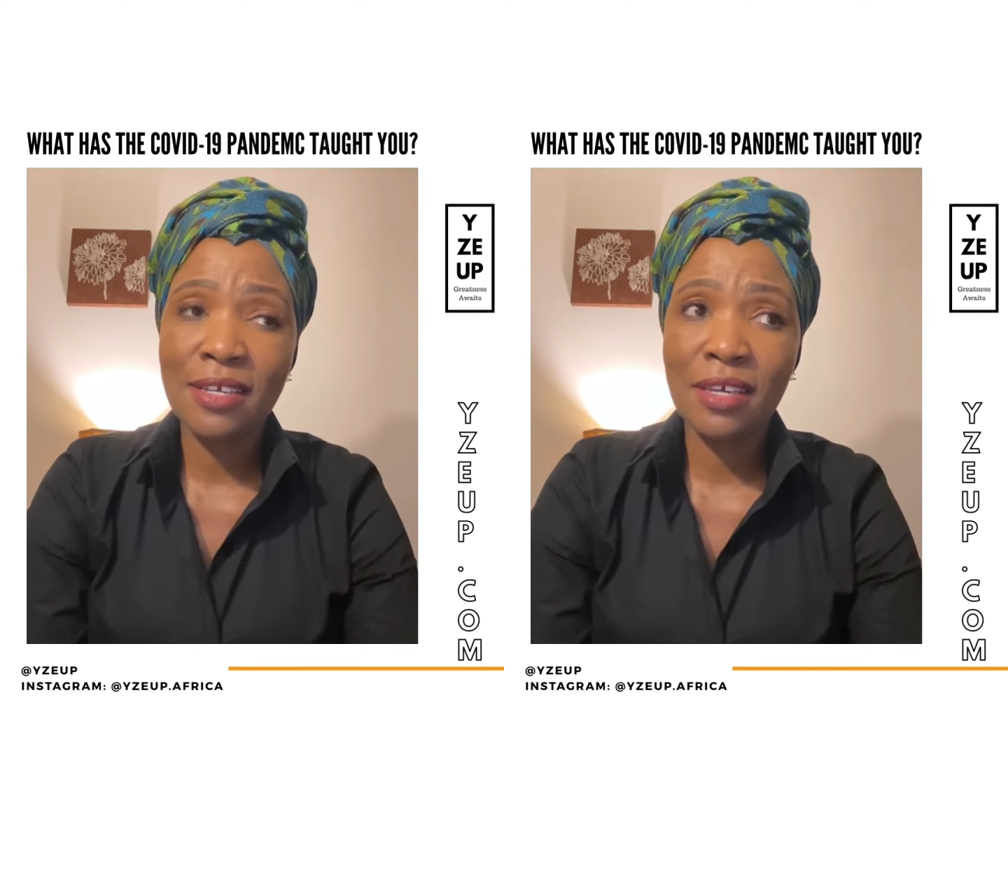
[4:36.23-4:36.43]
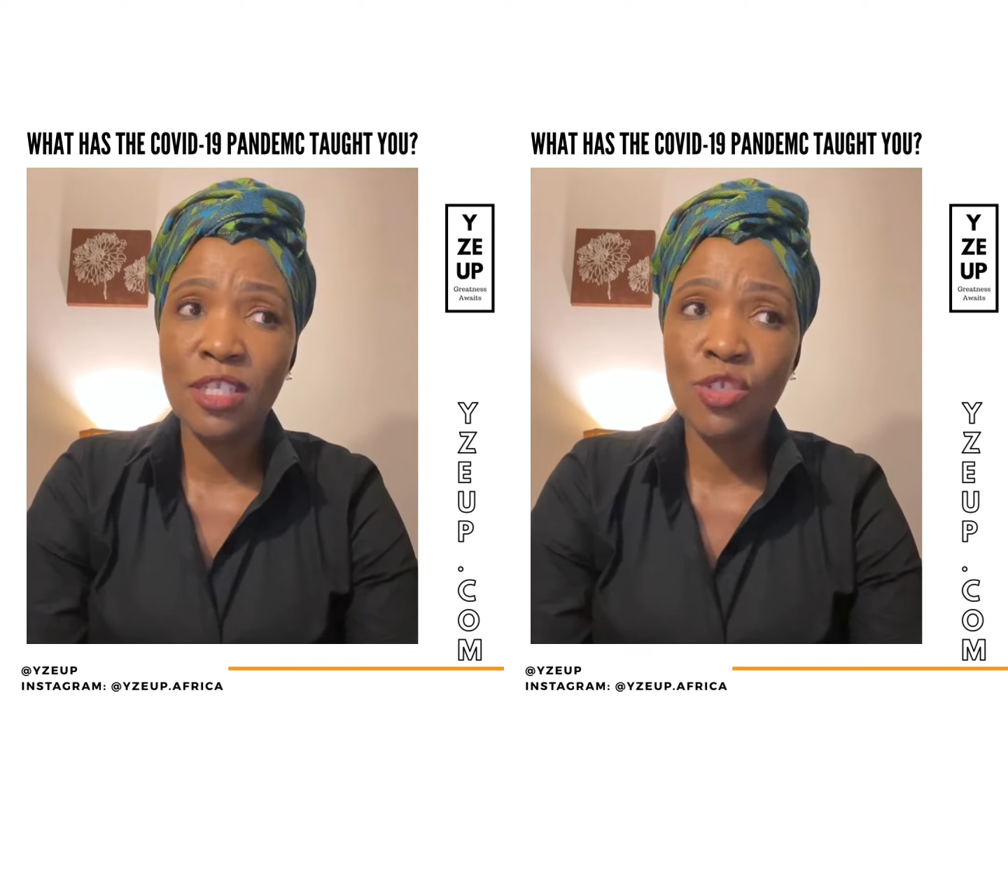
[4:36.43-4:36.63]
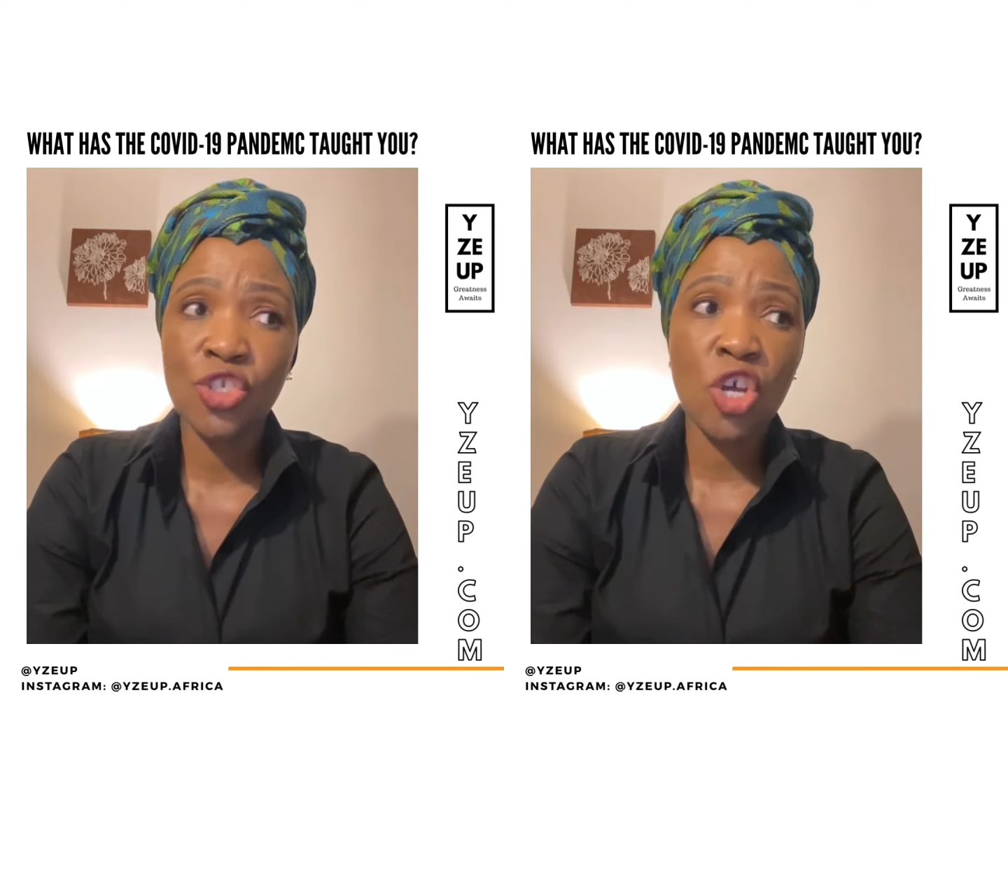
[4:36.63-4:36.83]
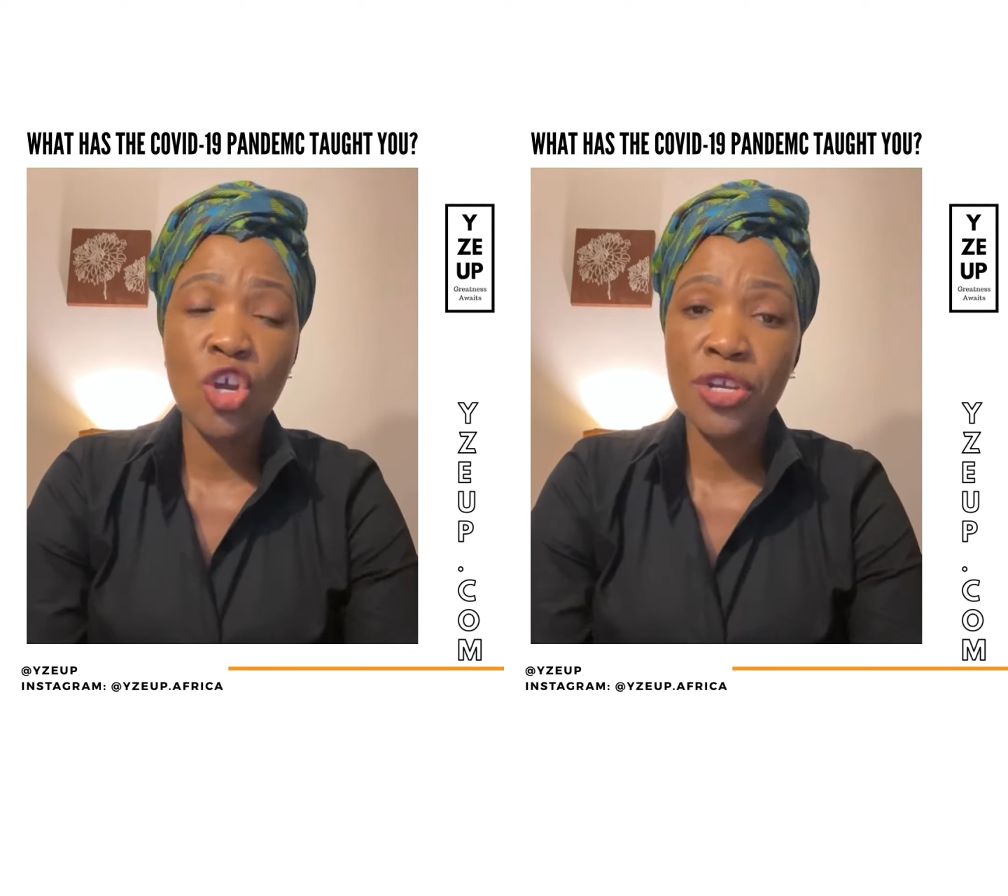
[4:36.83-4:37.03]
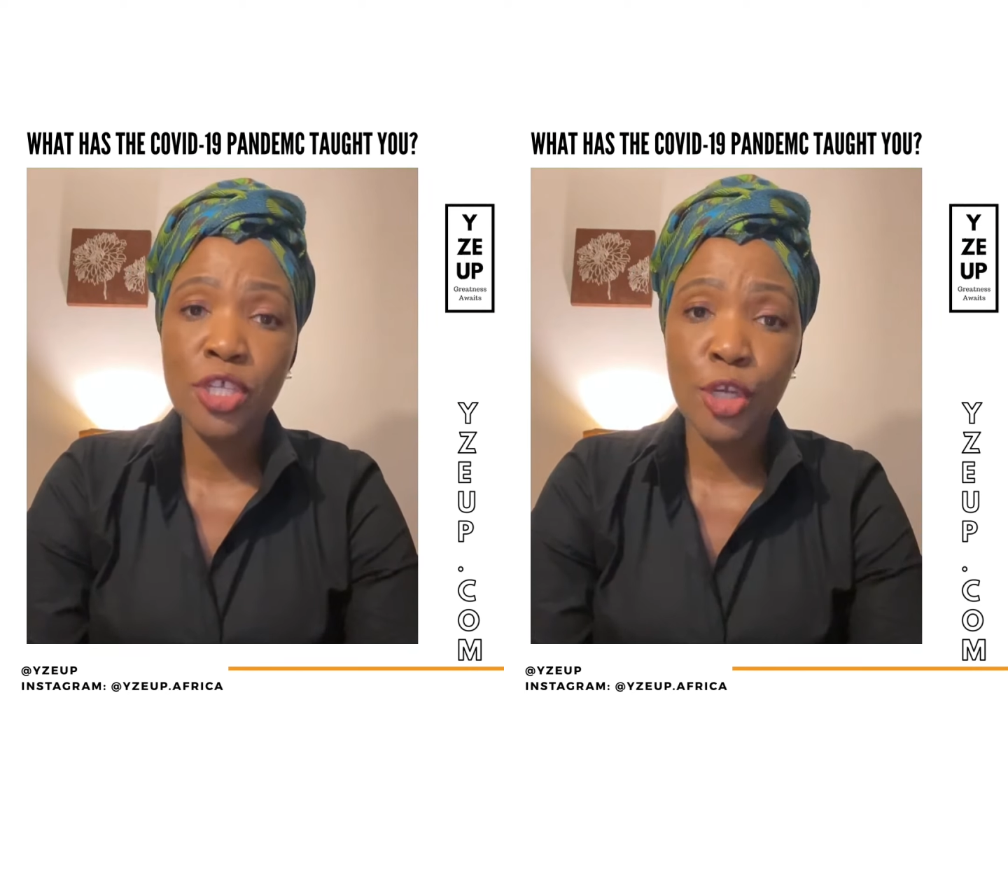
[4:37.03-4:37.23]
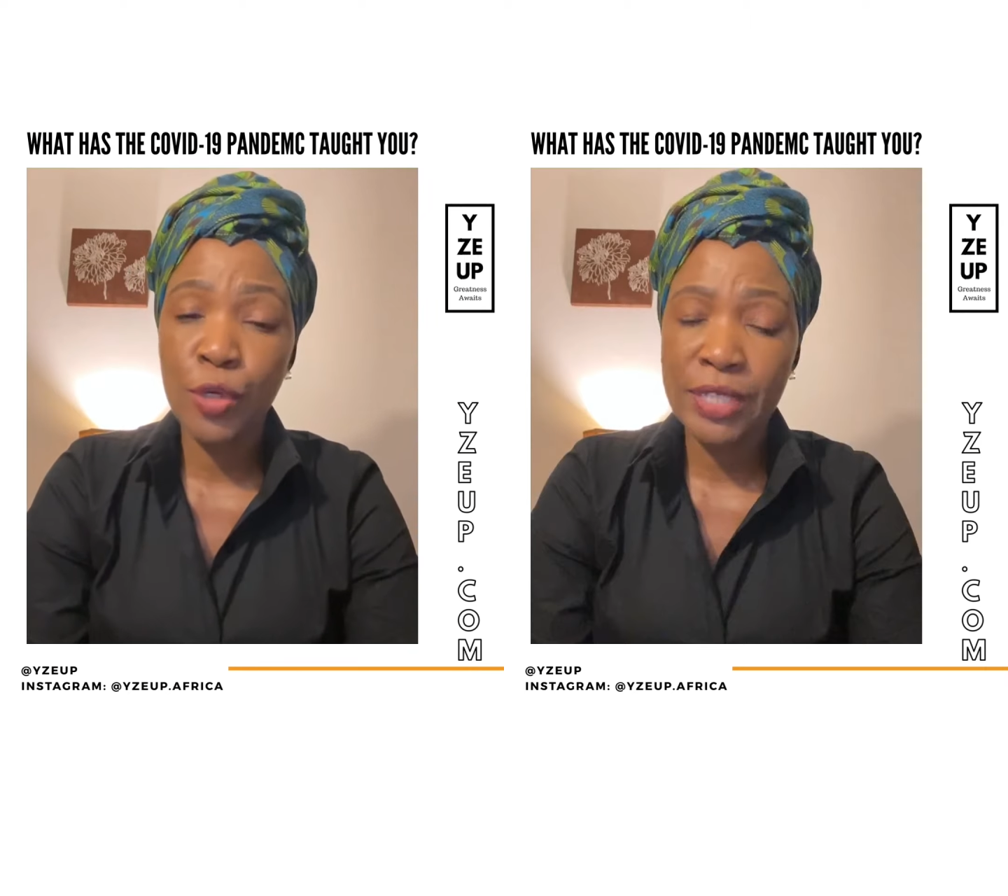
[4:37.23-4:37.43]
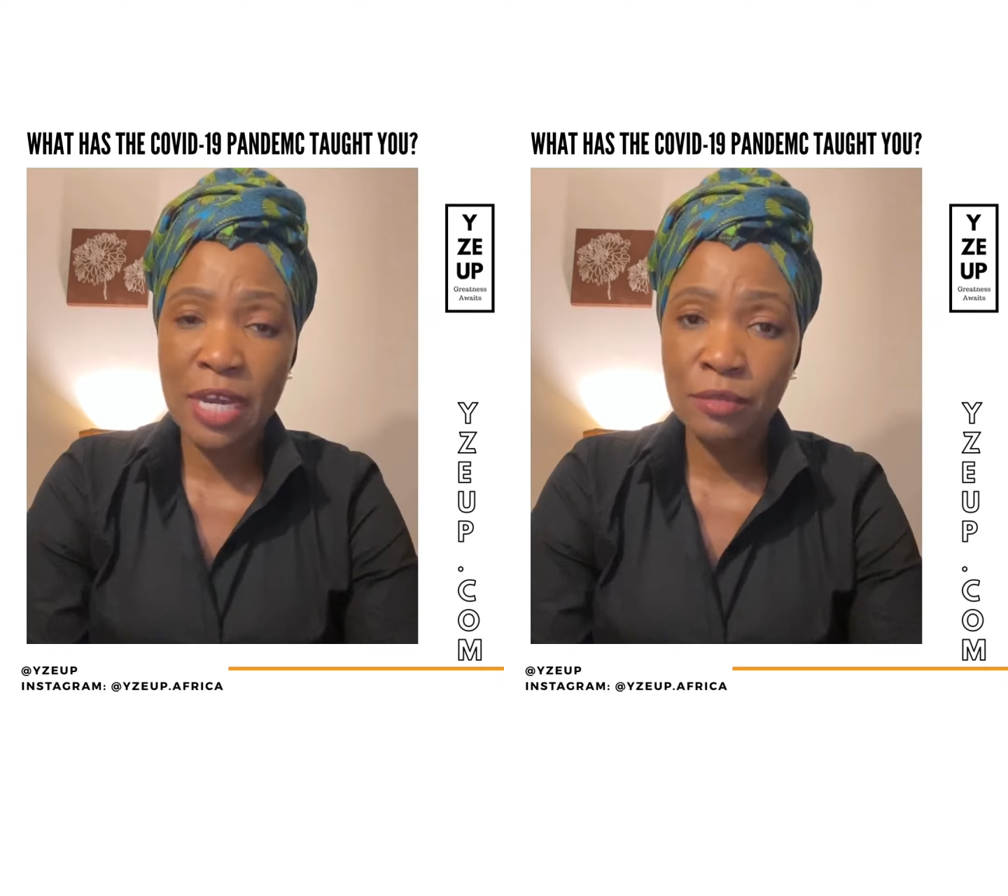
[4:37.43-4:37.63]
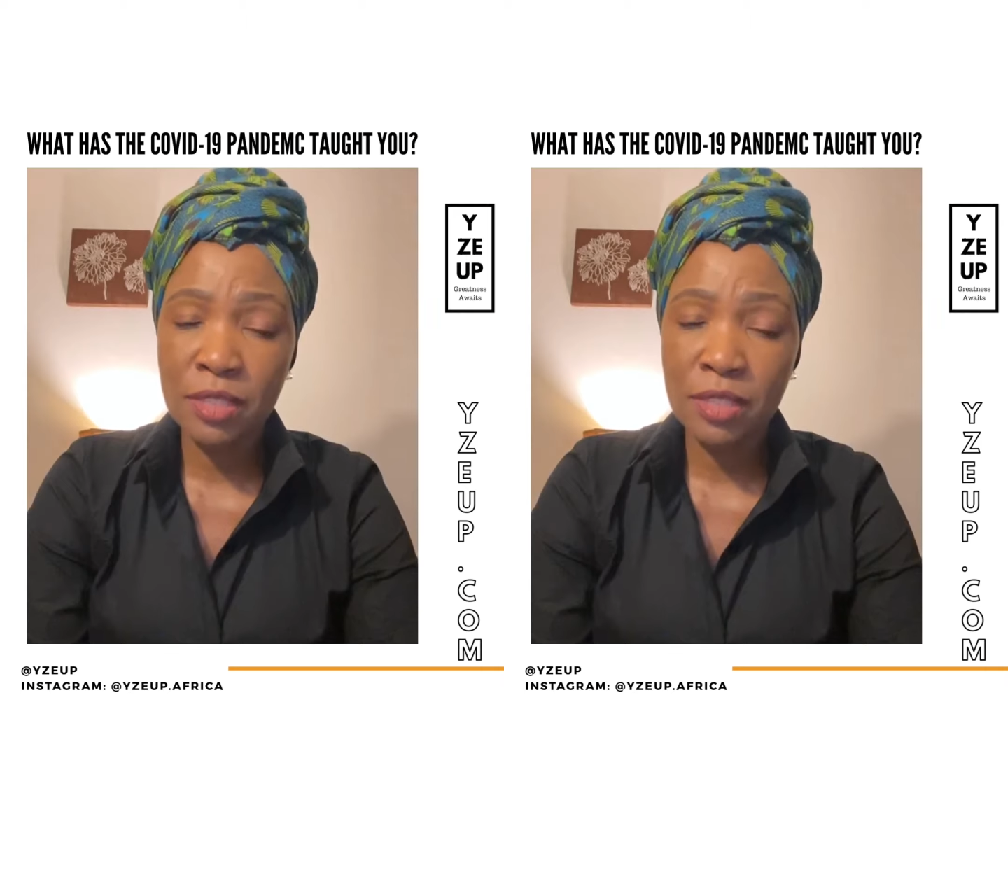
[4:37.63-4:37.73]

it's not going to slow down